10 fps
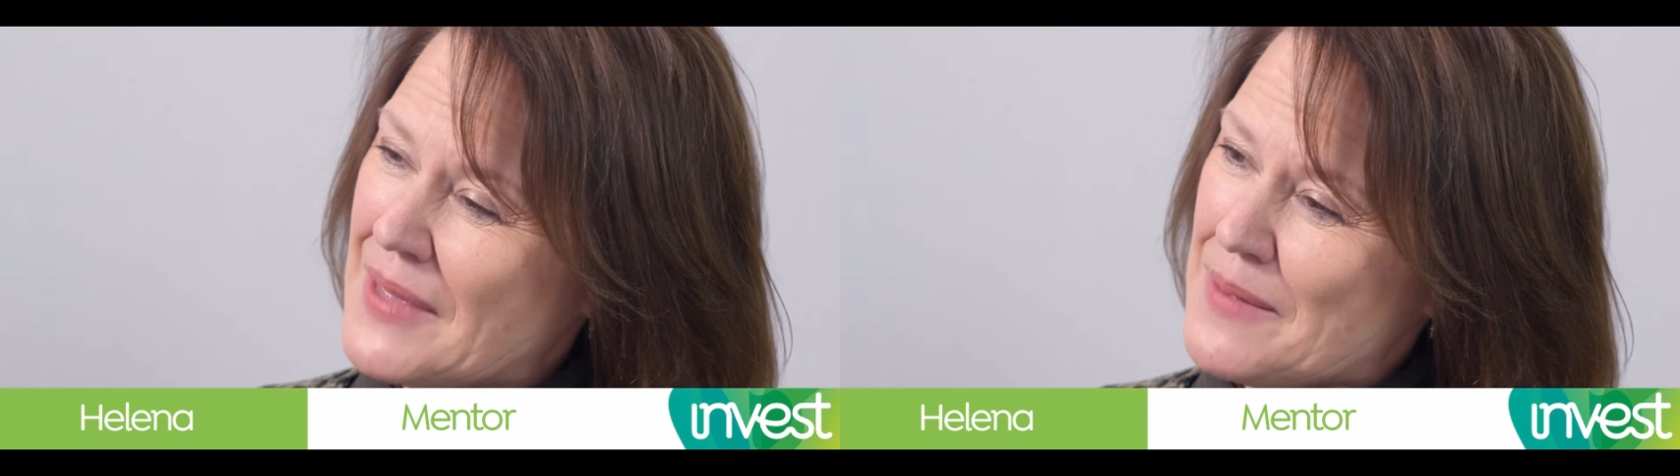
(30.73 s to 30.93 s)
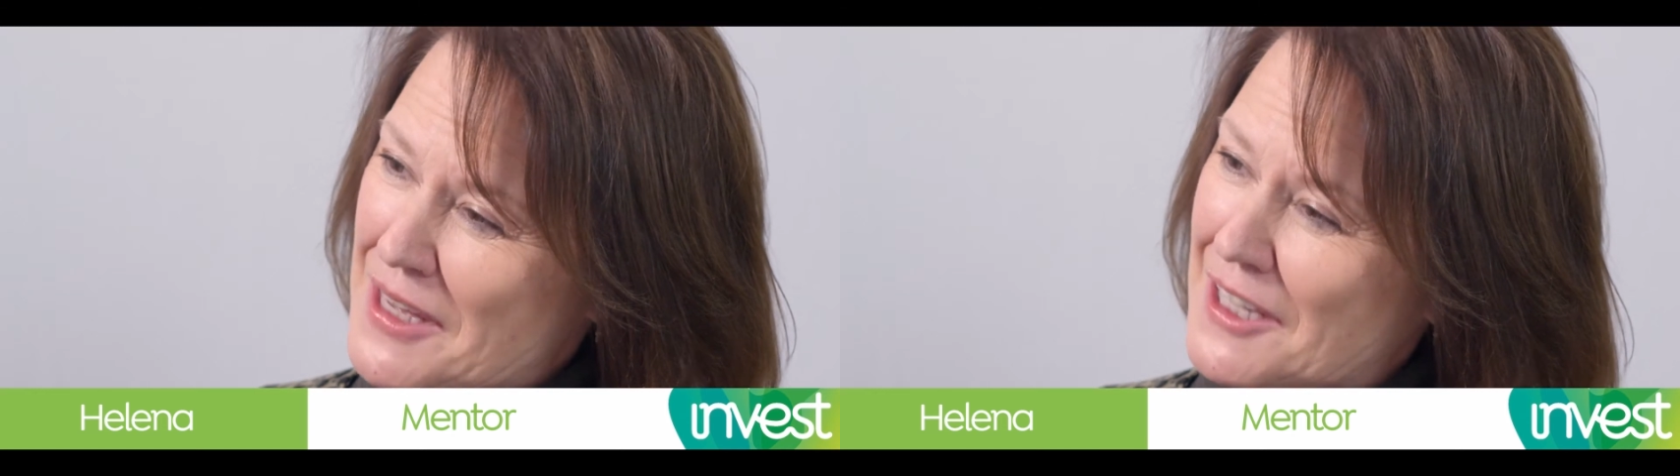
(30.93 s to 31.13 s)

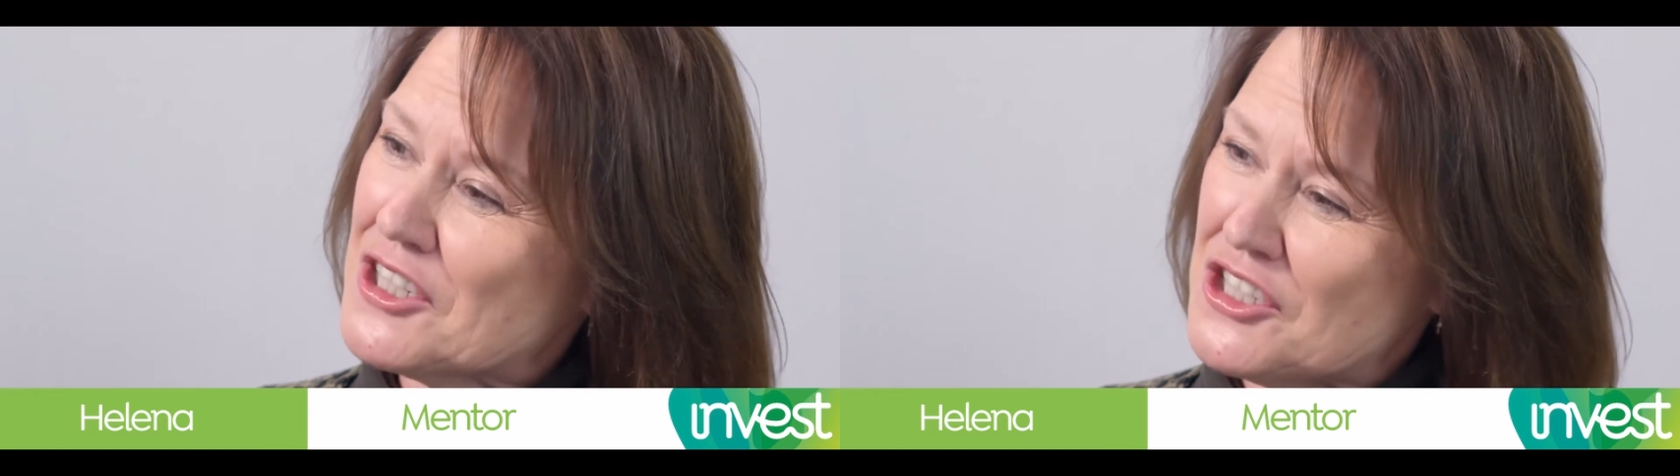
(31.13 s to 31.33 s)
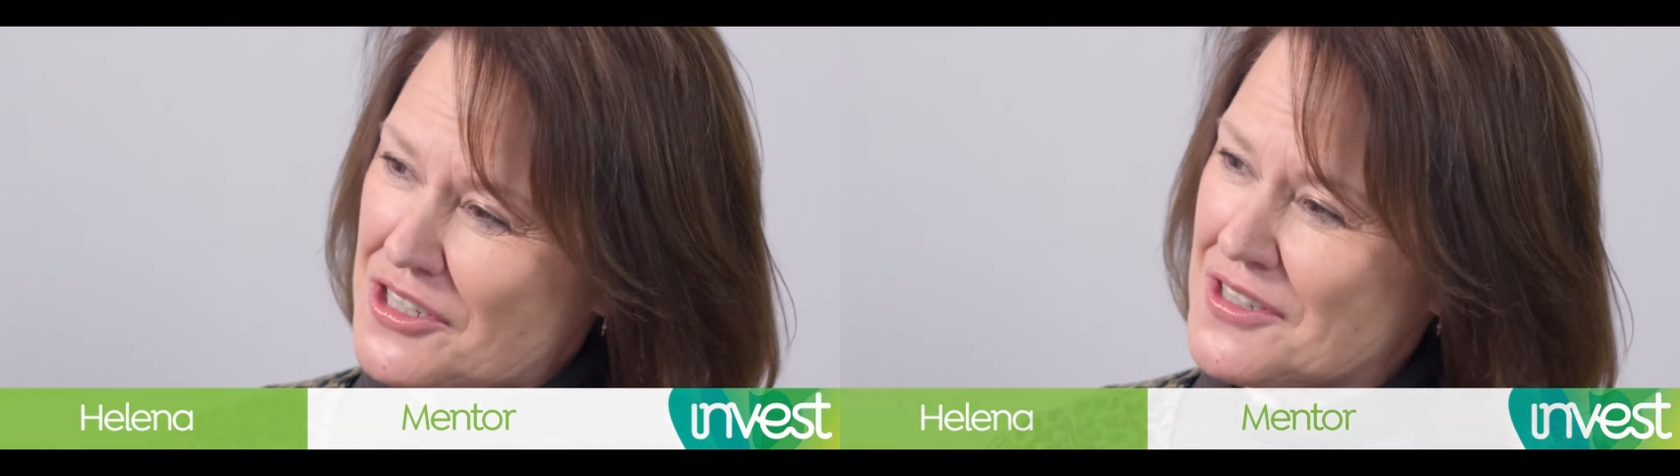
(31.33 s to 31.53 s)
maybe I
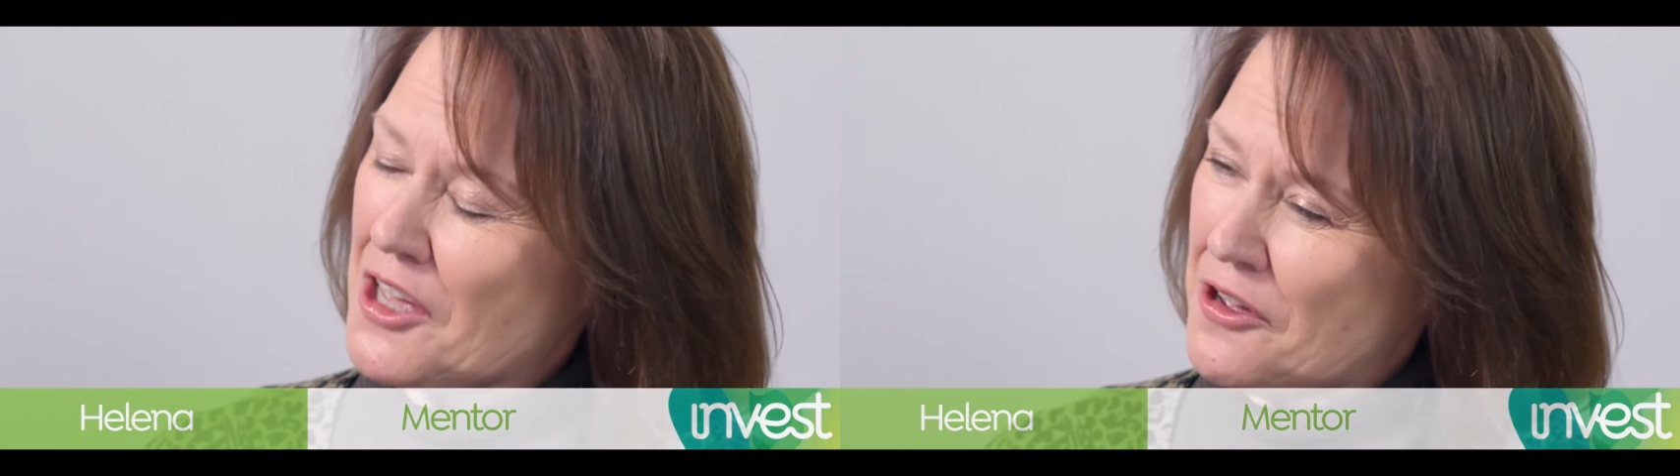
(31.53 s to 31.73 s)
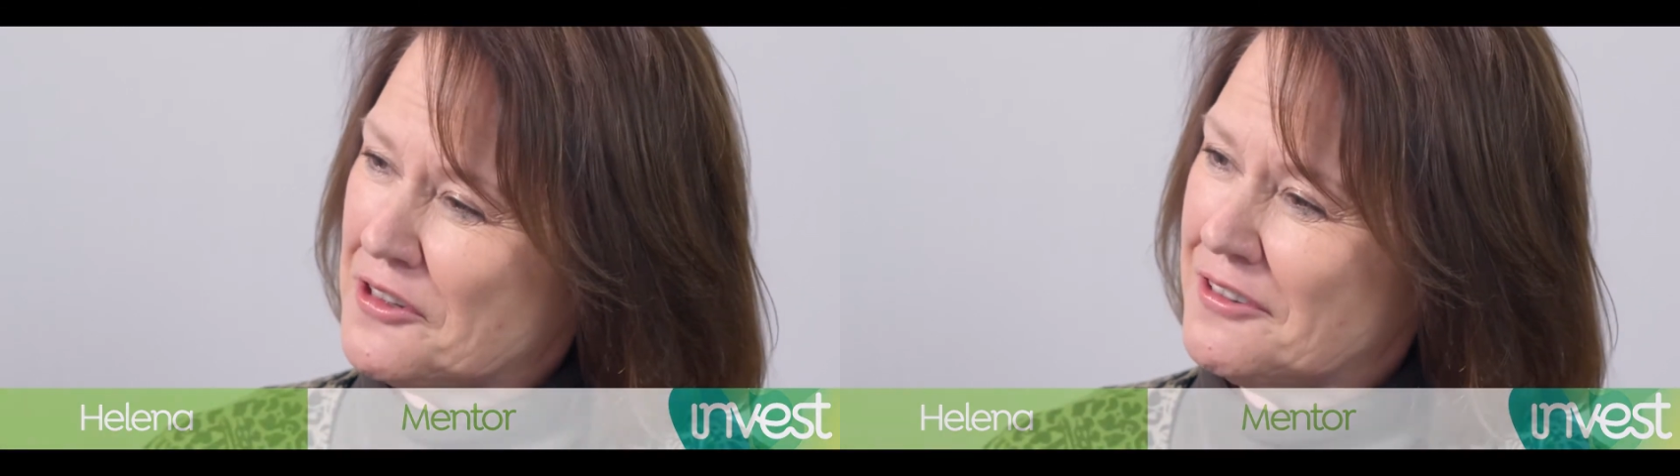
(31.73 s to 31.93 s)
could just
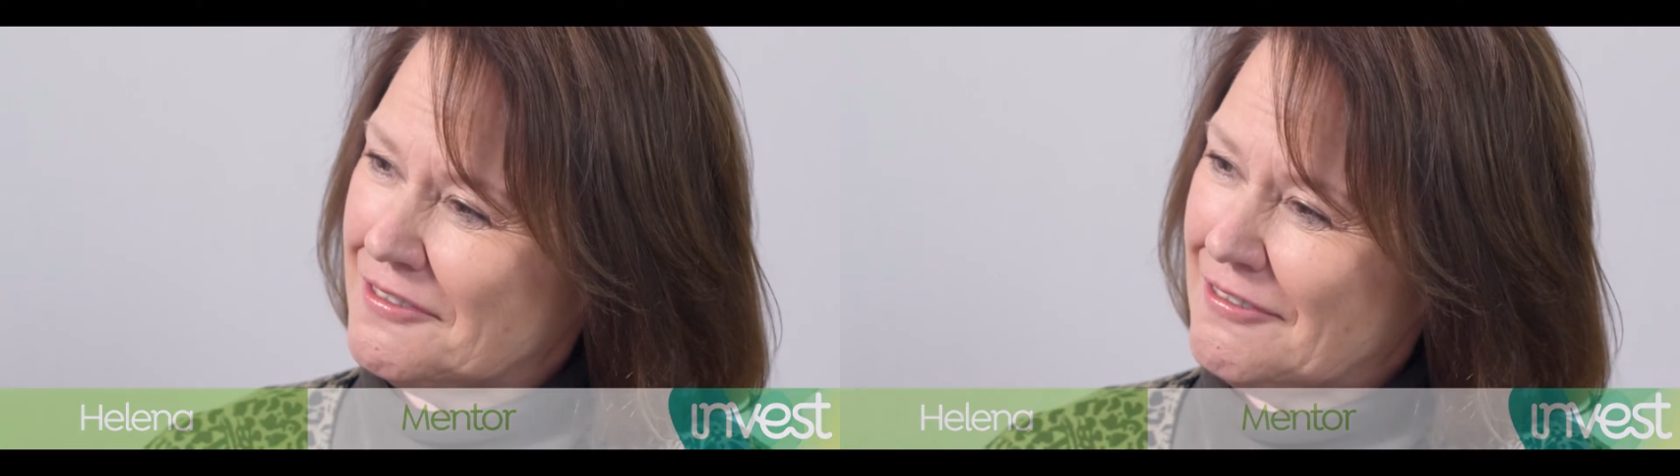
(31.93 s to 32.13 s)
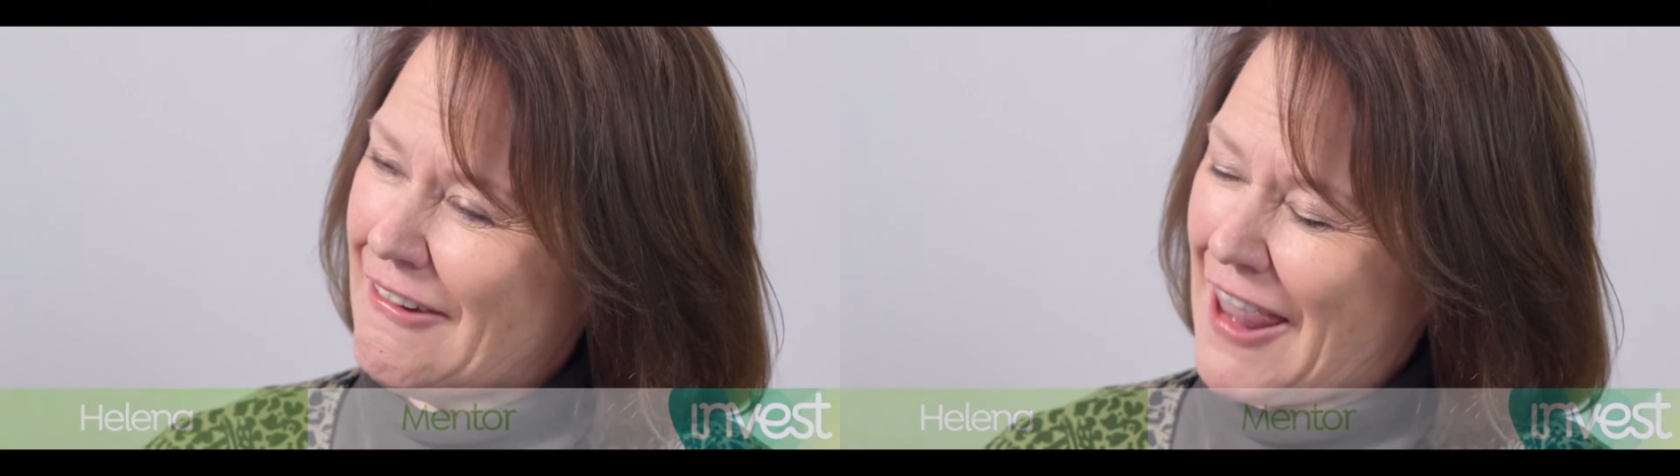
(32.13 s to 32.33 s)
go
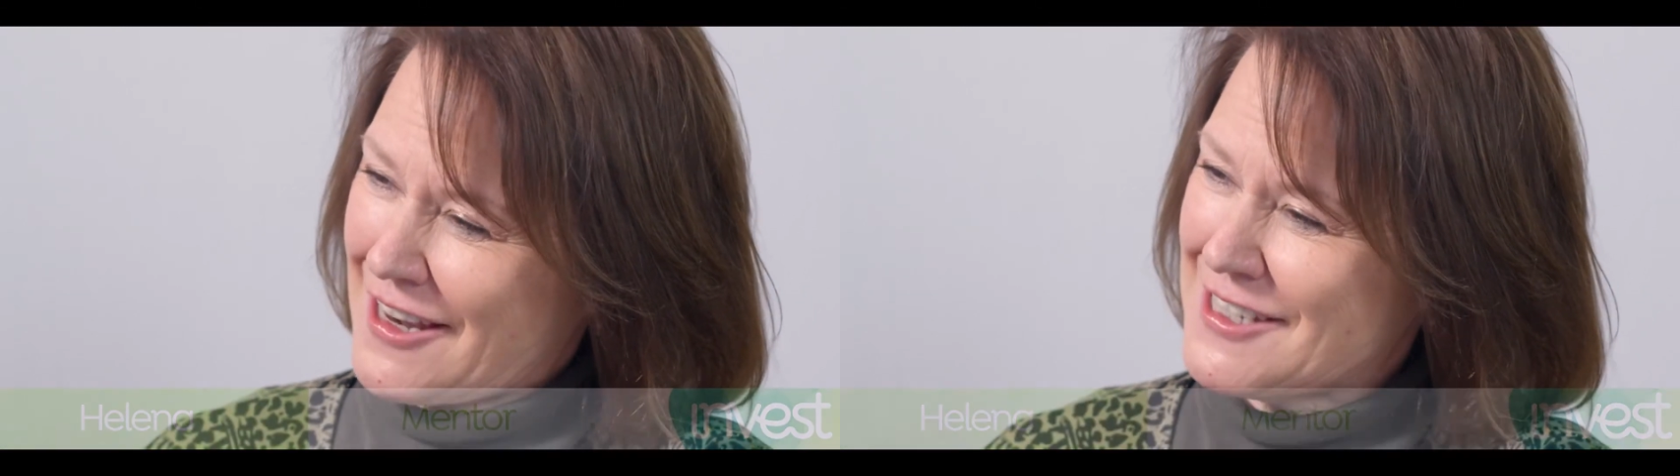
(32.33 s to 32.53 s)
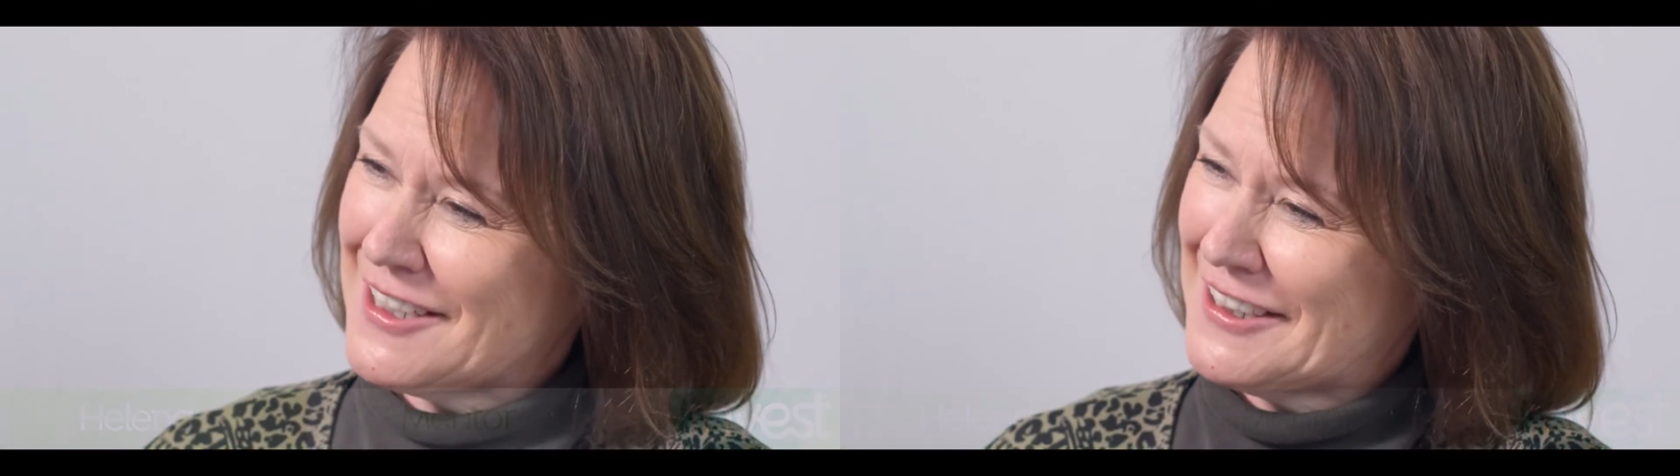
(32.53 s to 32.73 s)
and
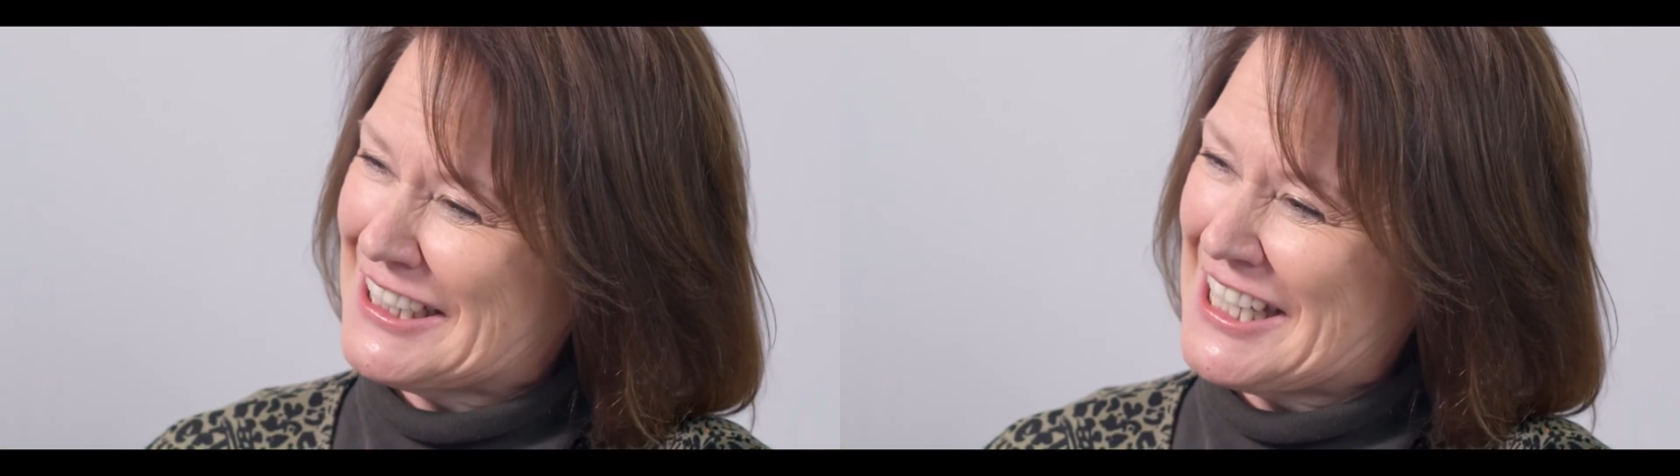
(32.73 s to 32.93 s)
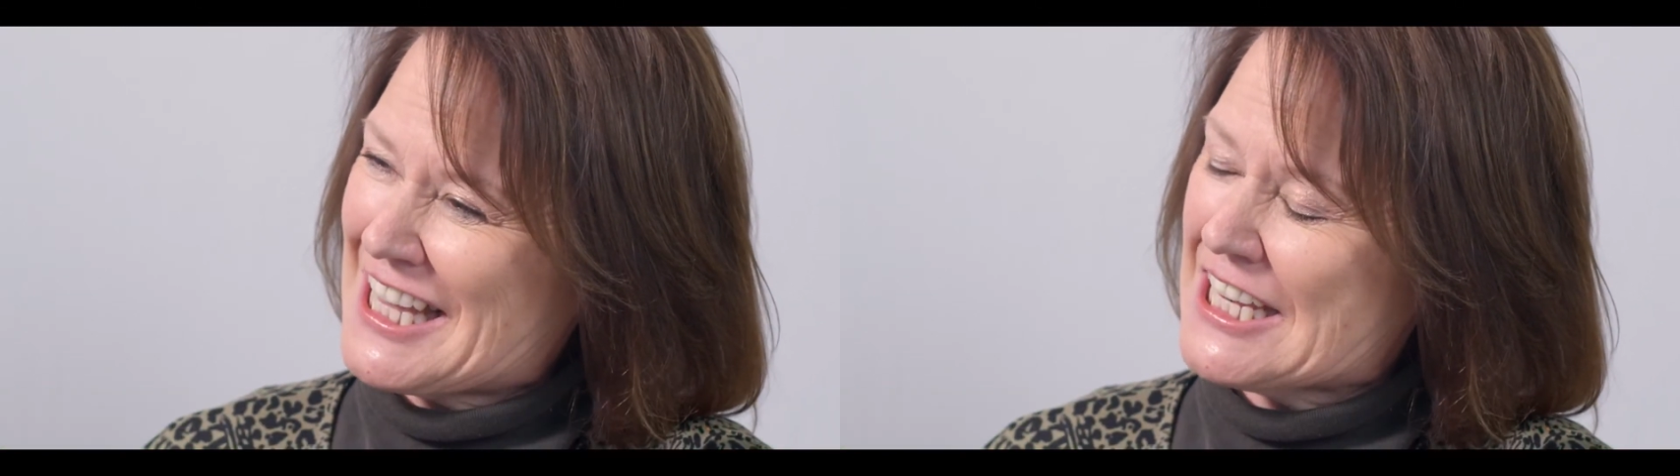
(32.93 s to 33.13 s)
lend a